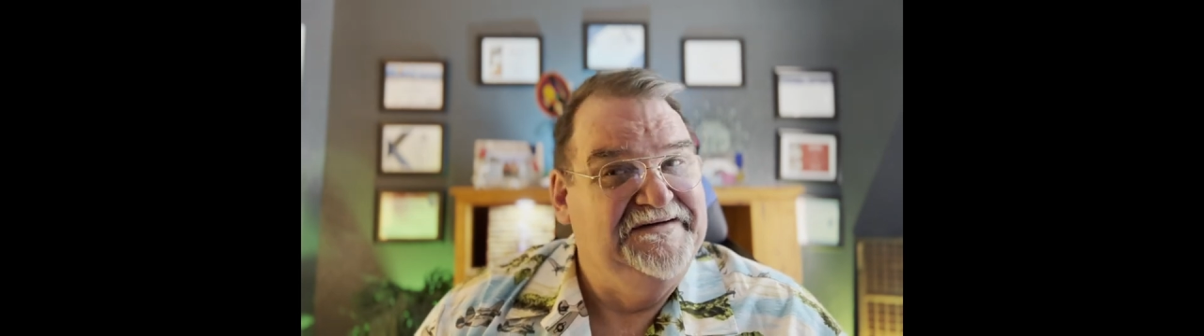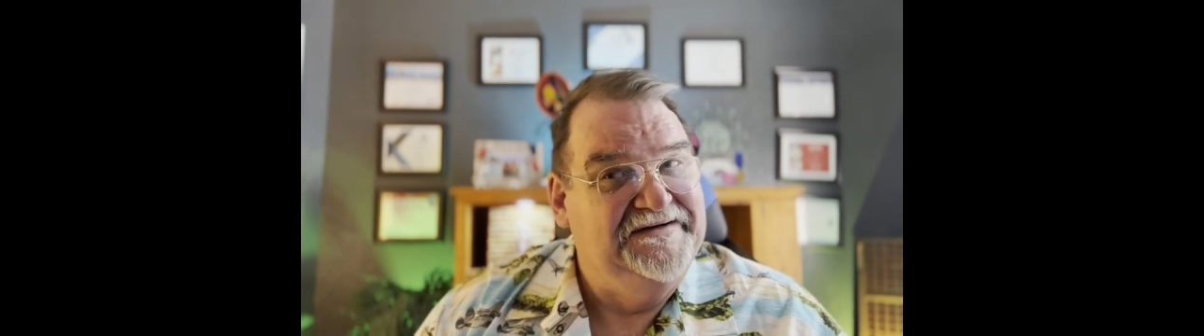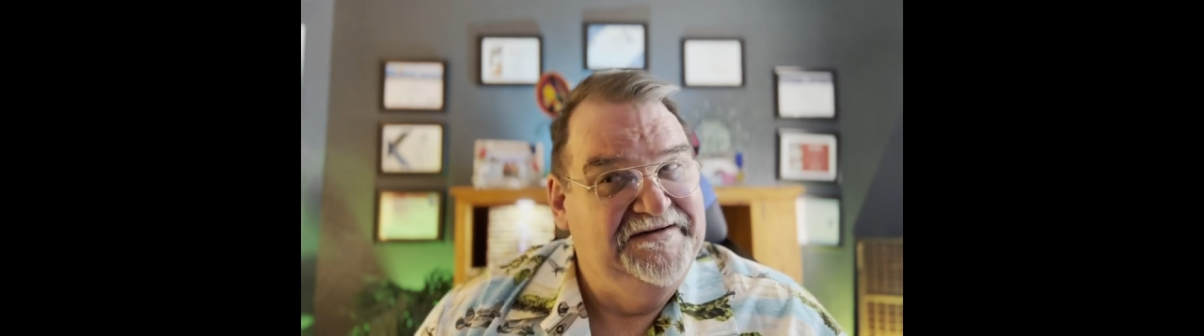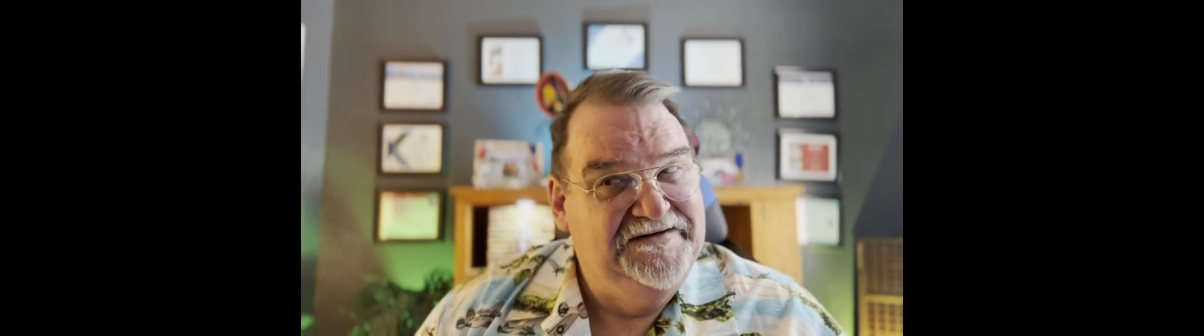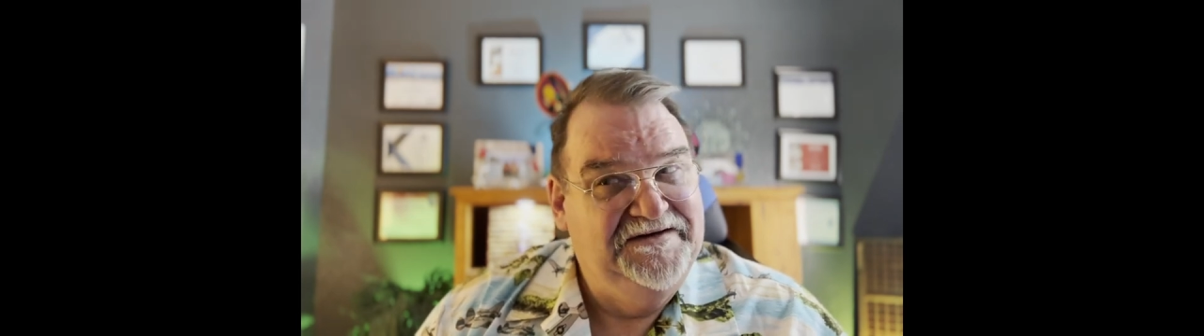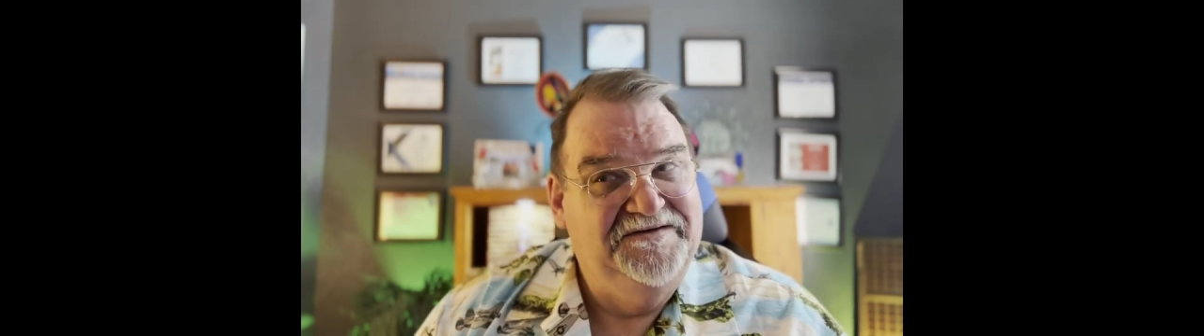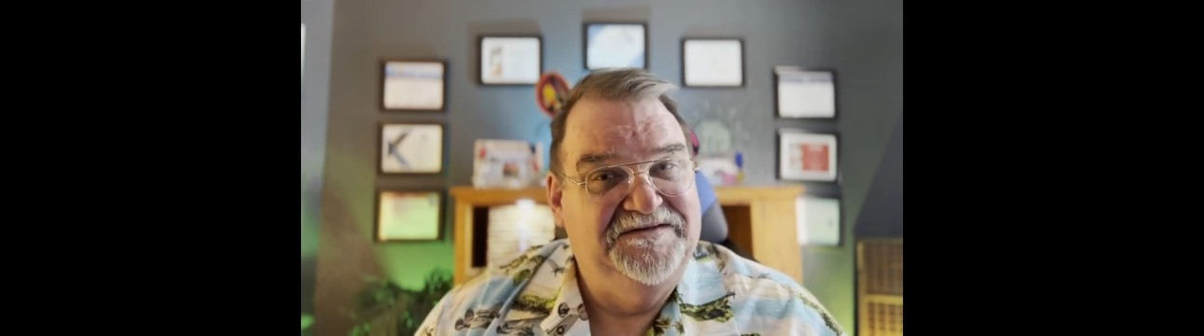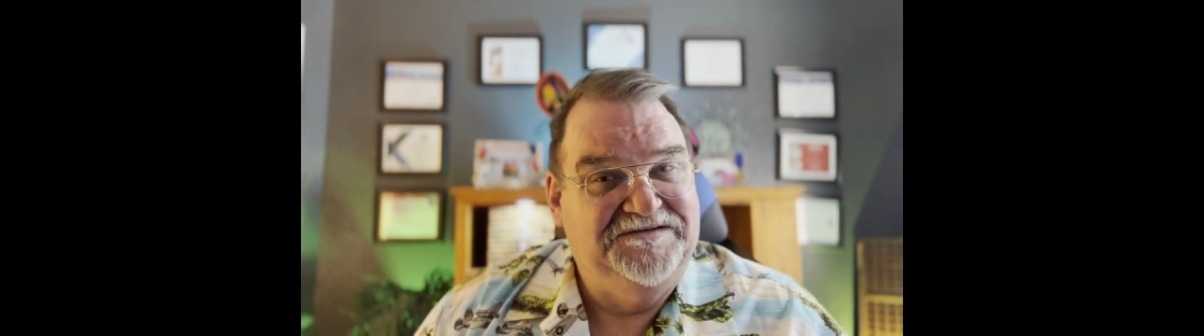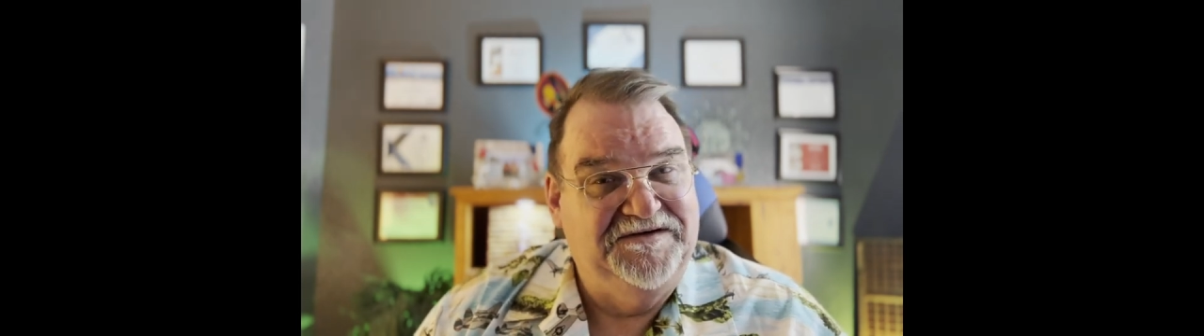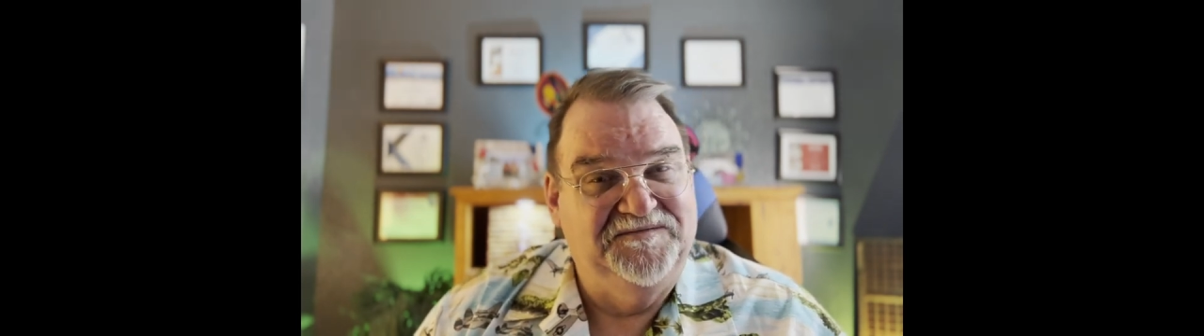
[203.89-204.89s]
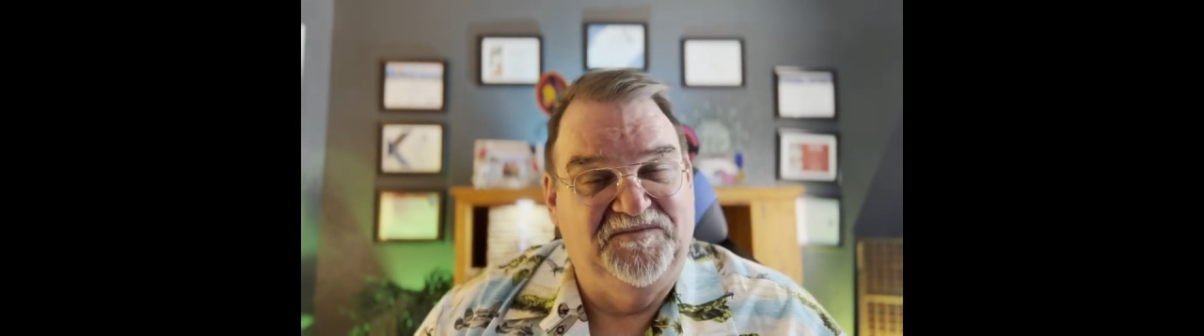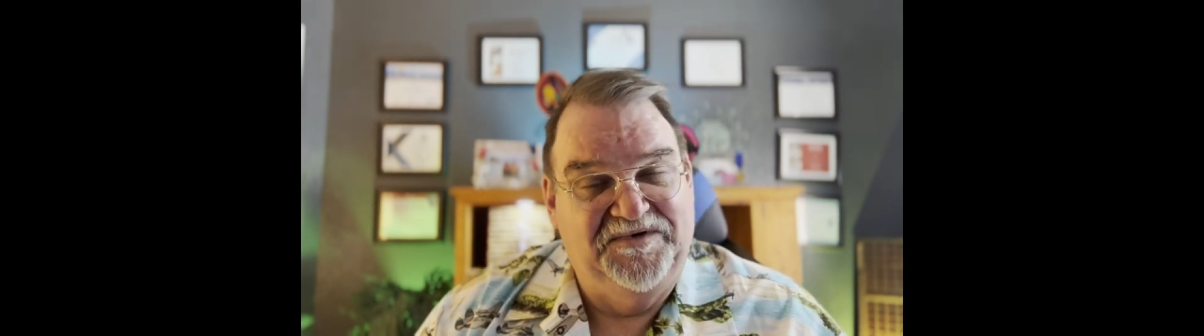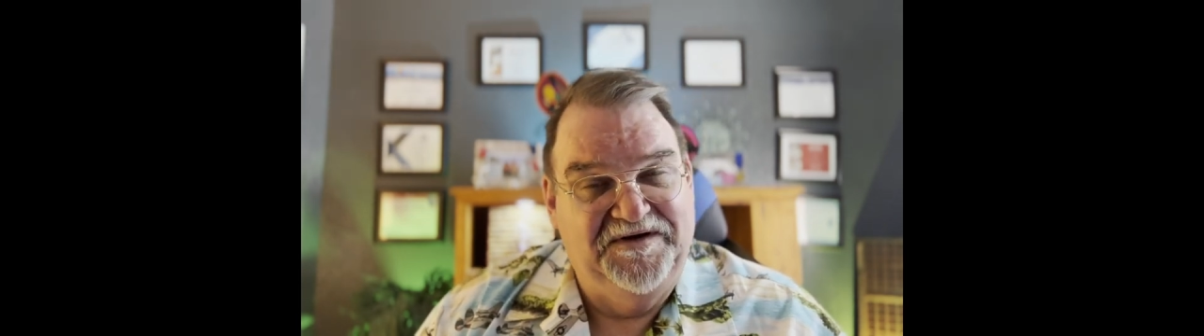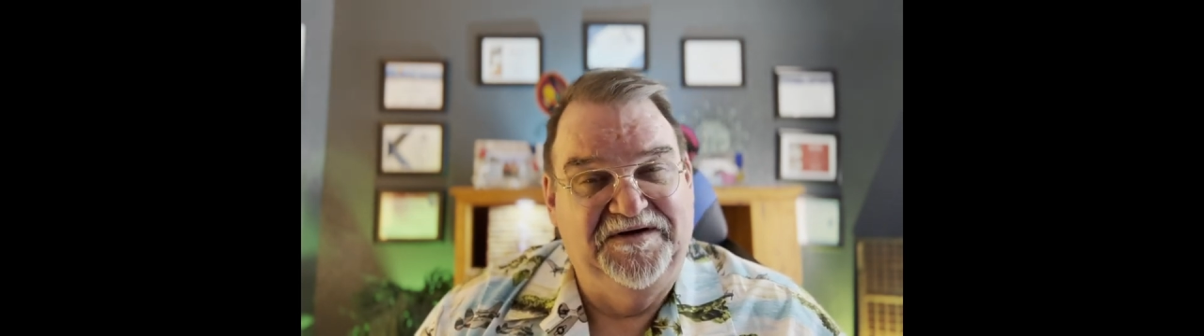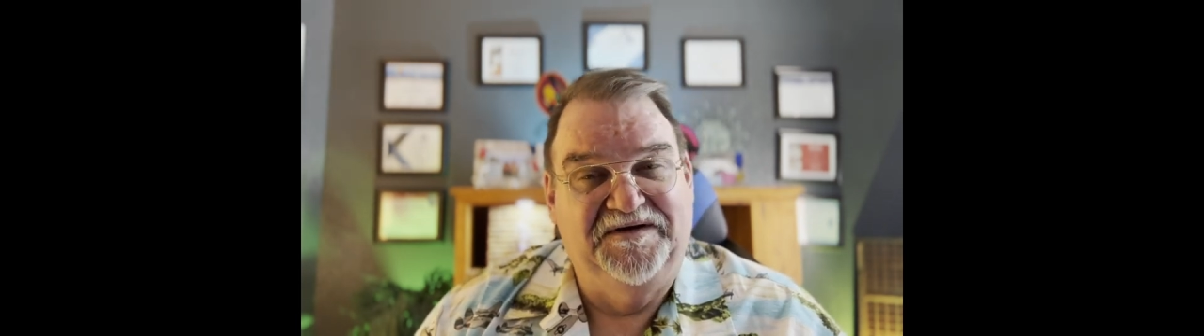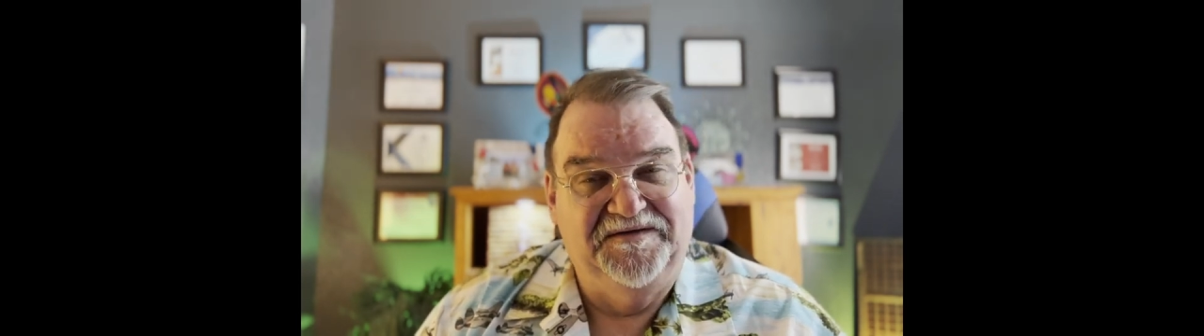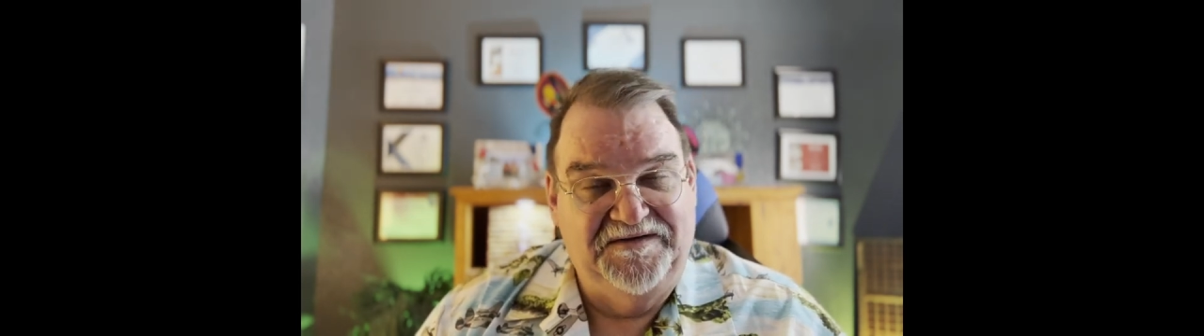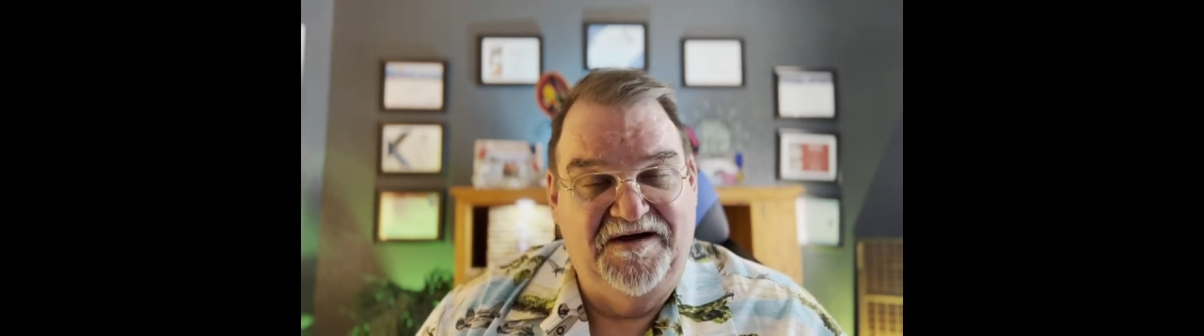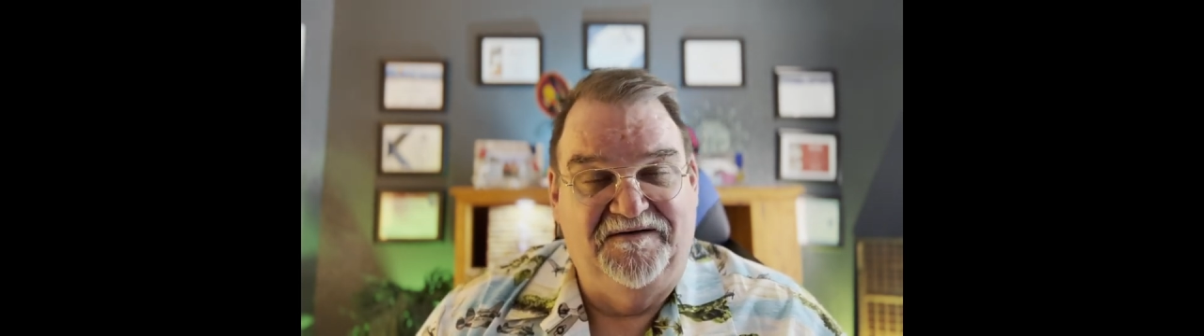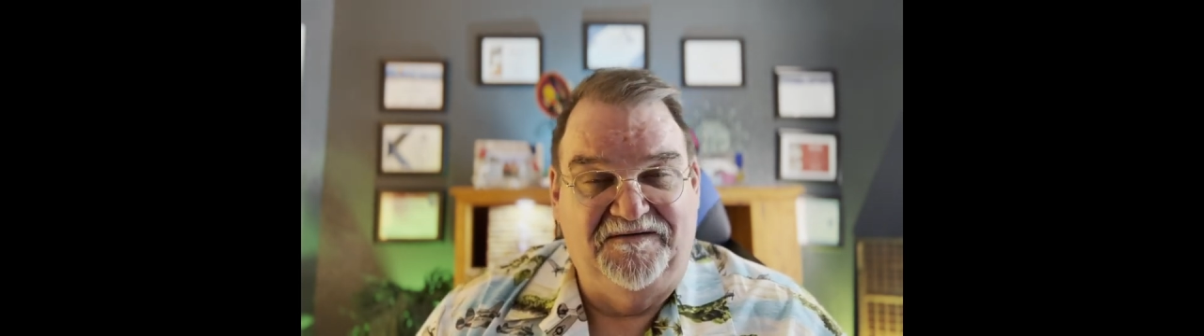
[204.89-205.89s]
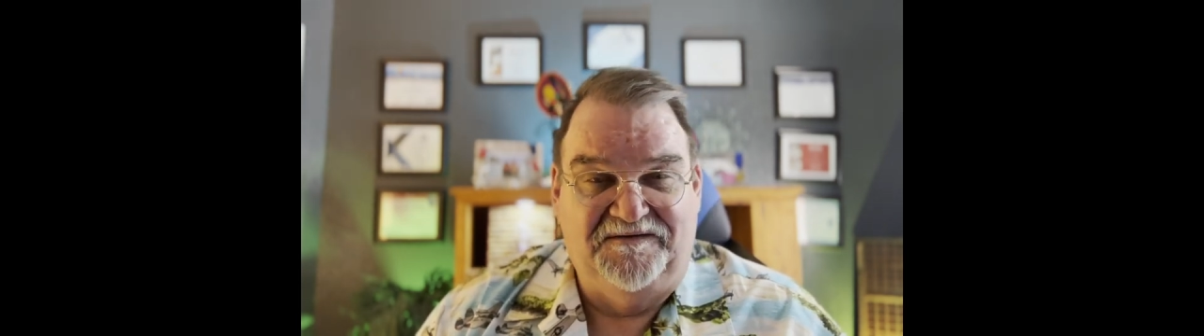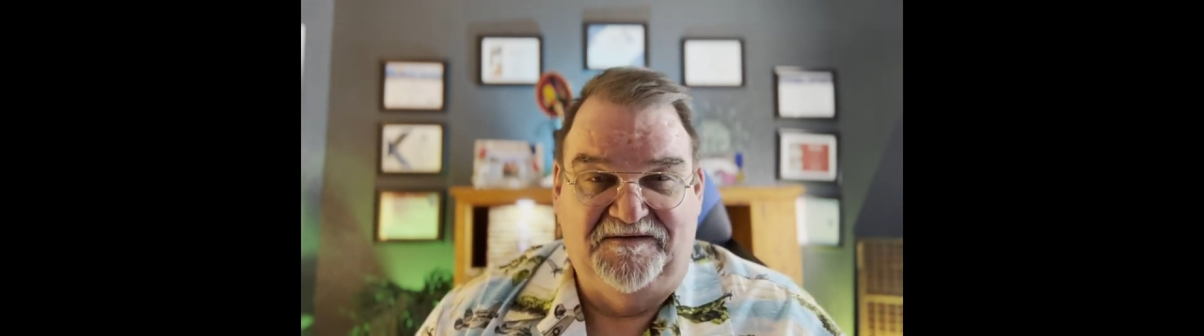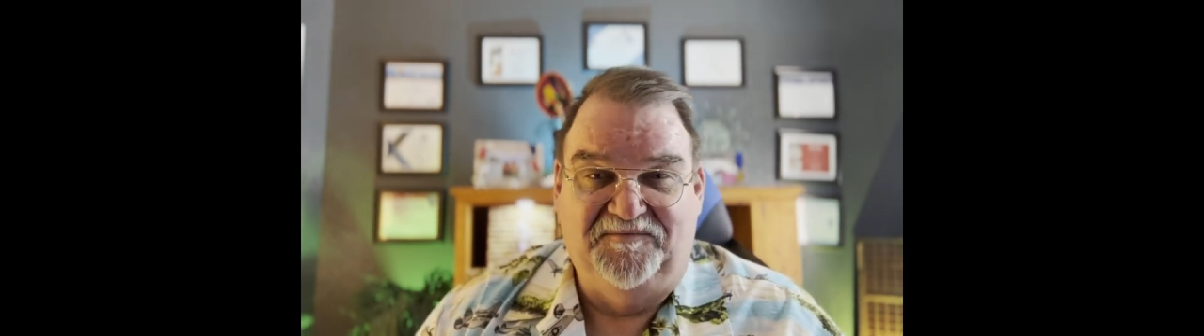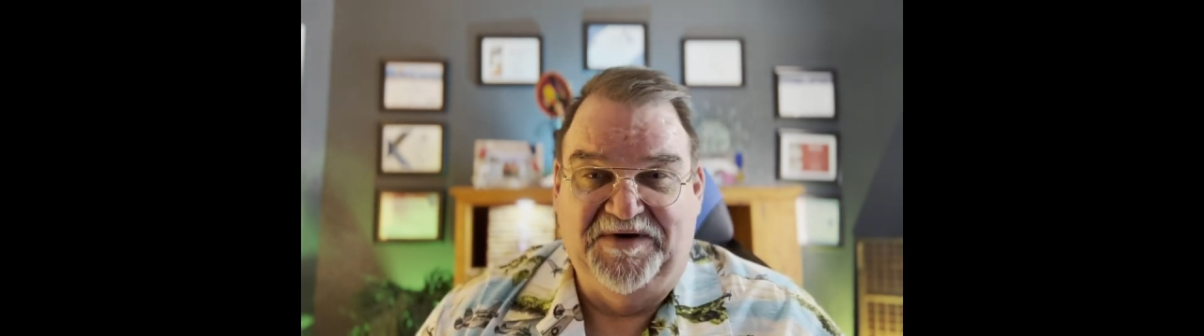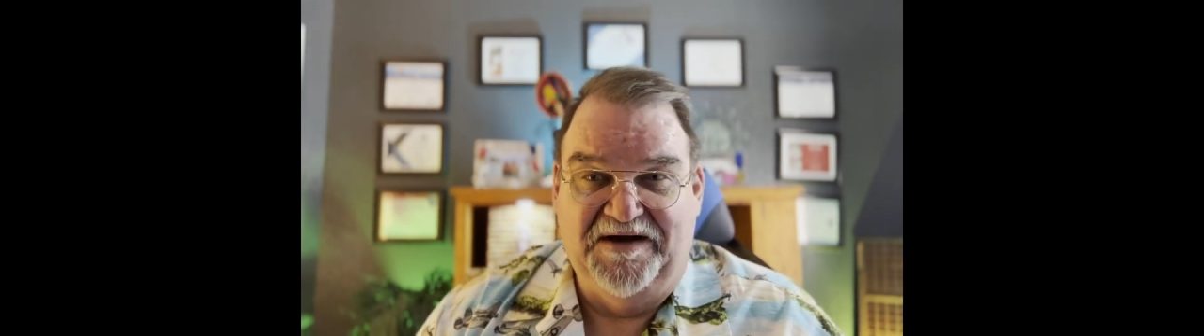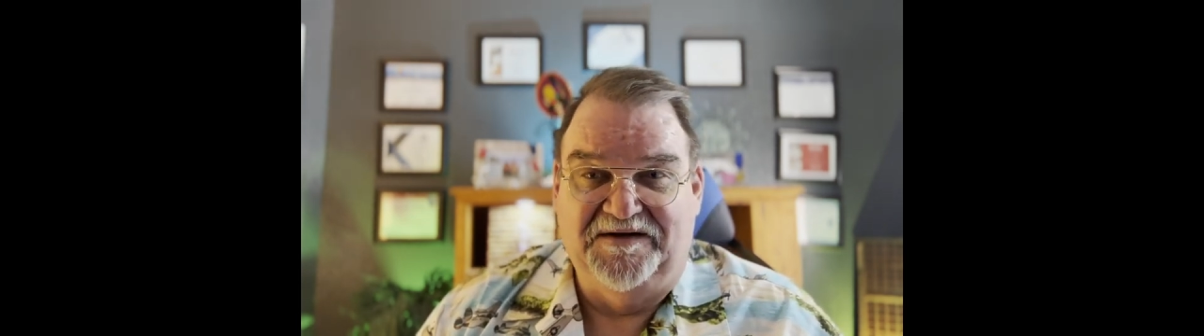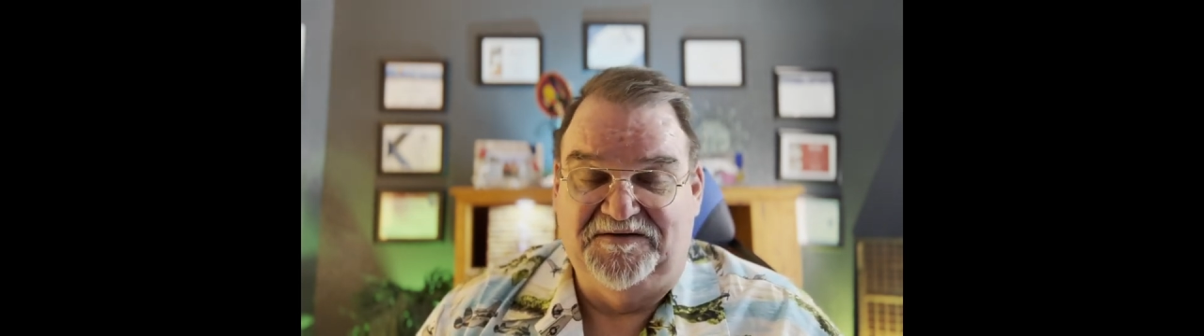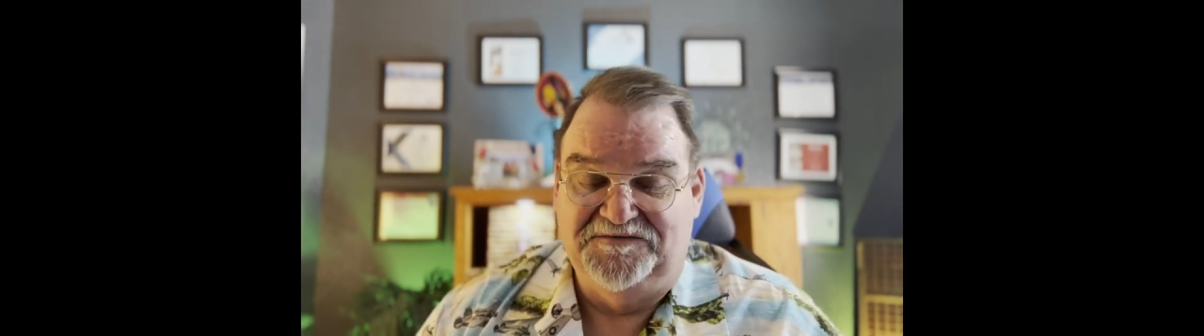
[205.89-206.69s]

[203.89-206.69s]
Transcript: I know that you can bring alcohol back.